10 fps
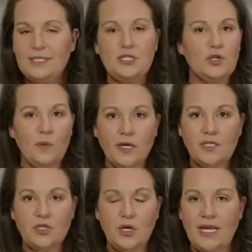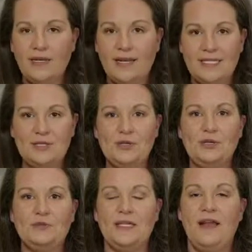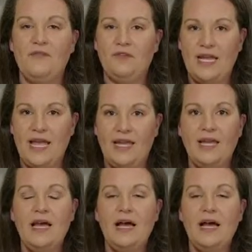Still works great and I still use it every day,